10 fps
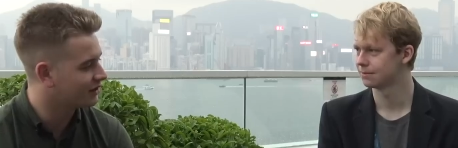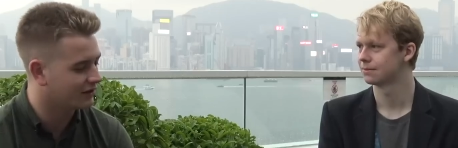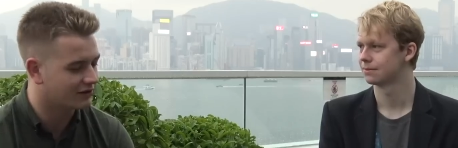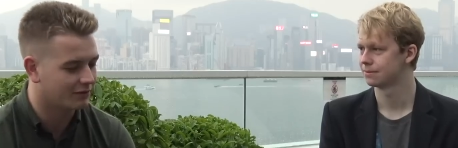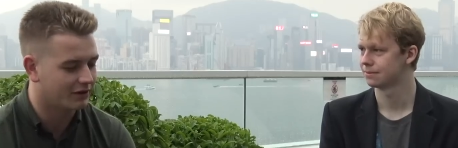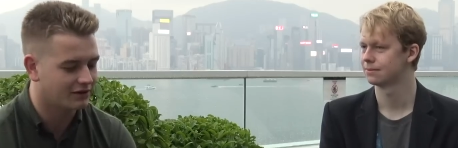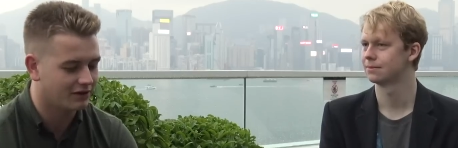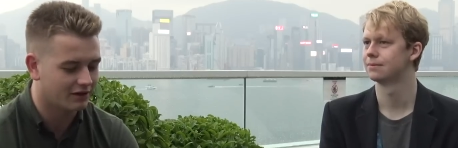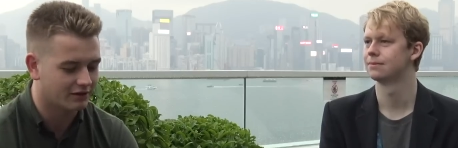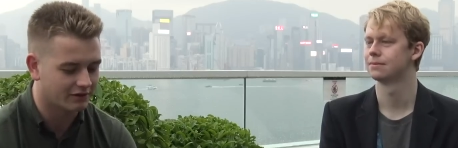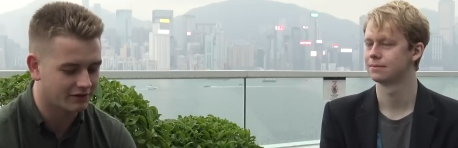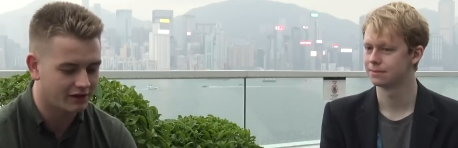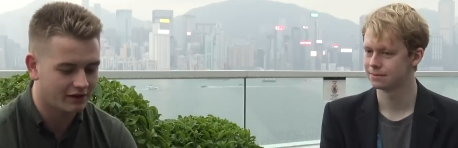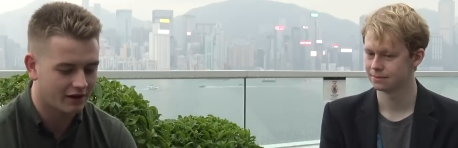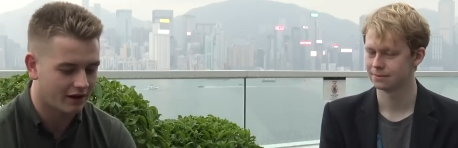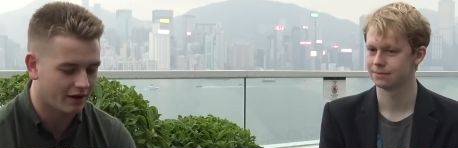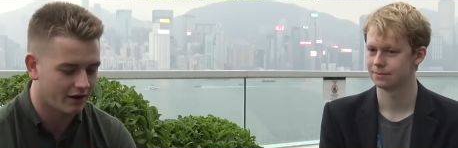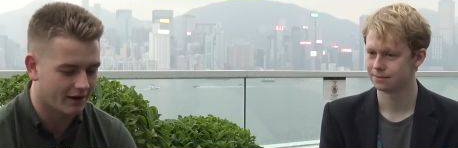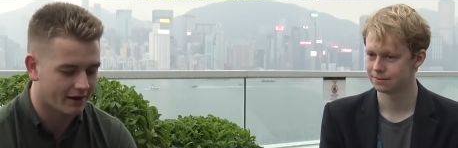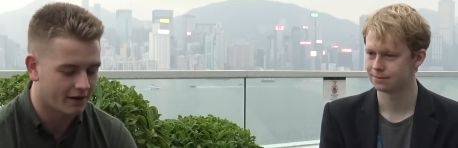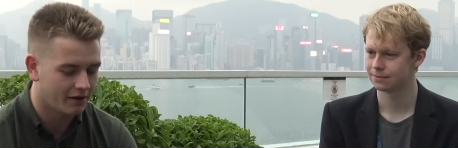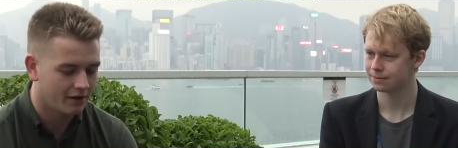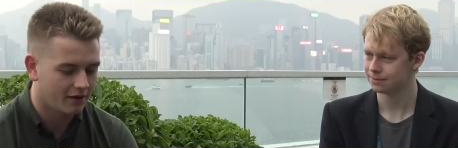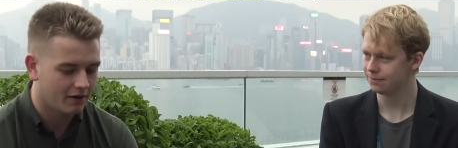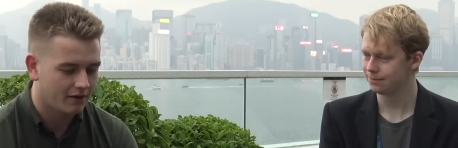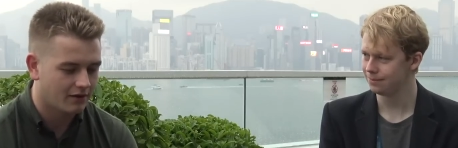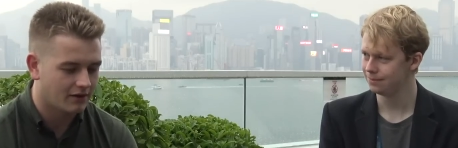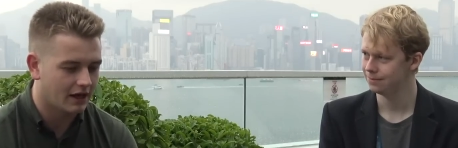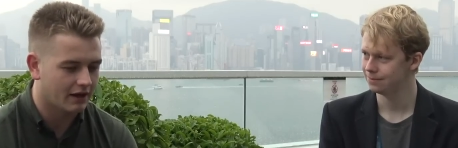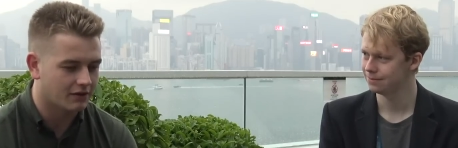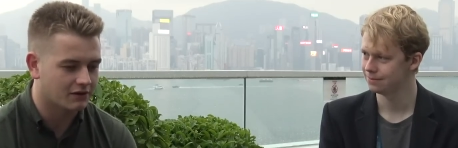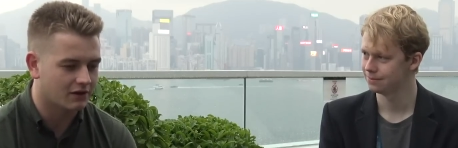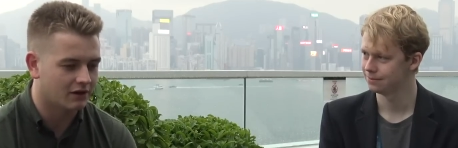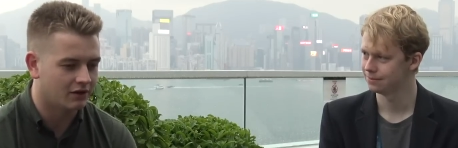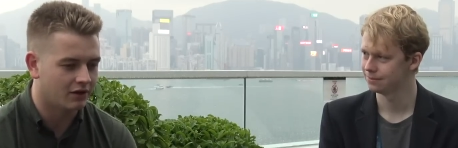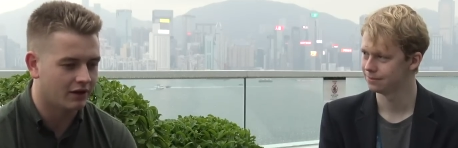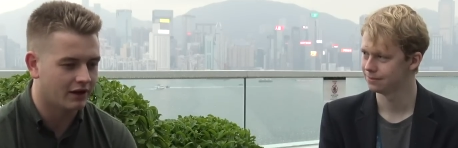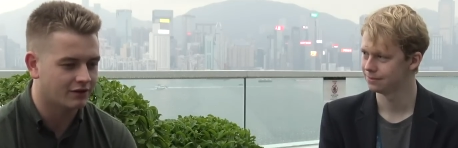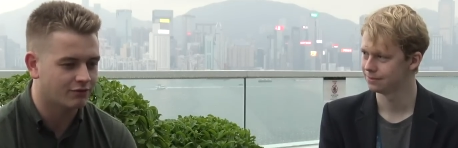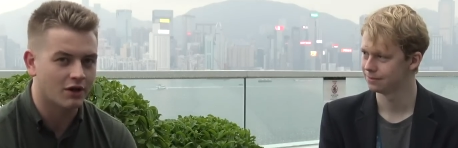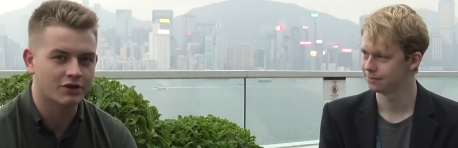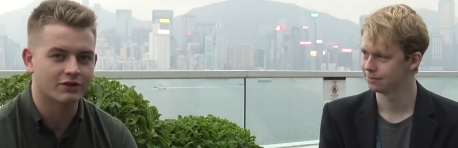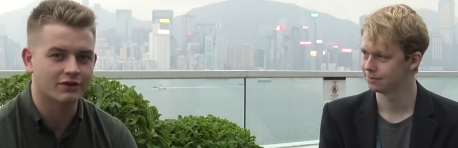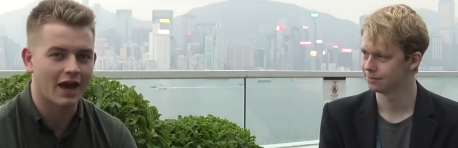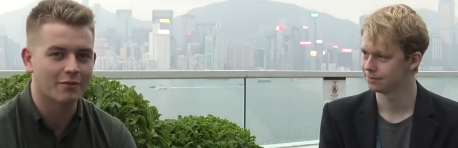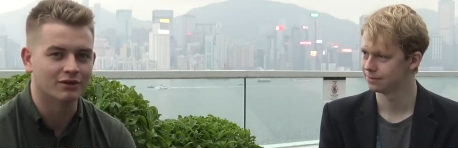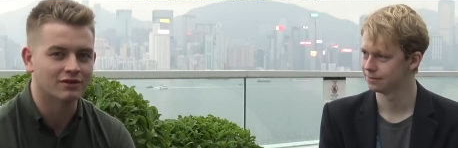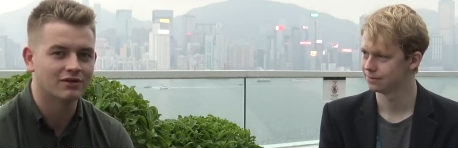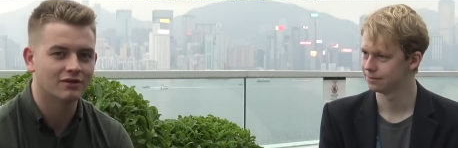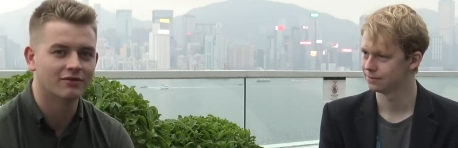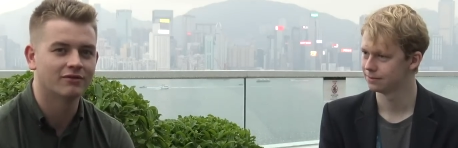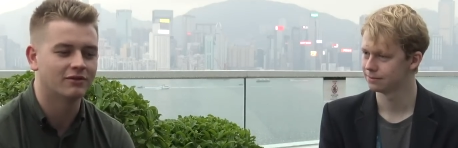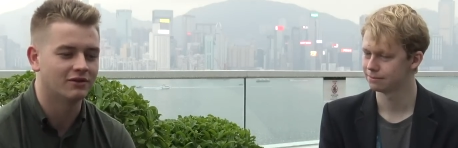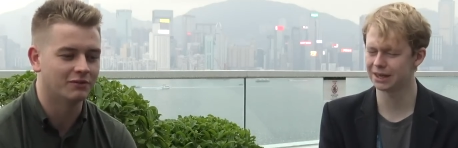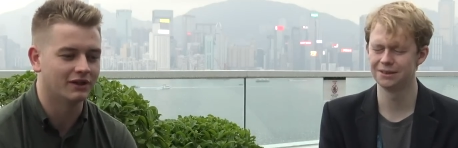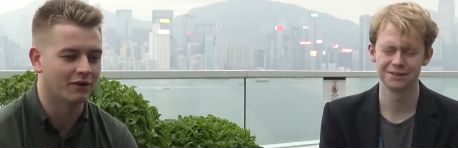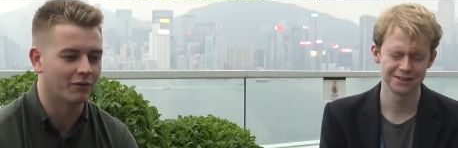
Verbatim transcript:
Speaker 1: here this time last year, as I said, and uh, yeah, there's a lot less Russian scammers to begin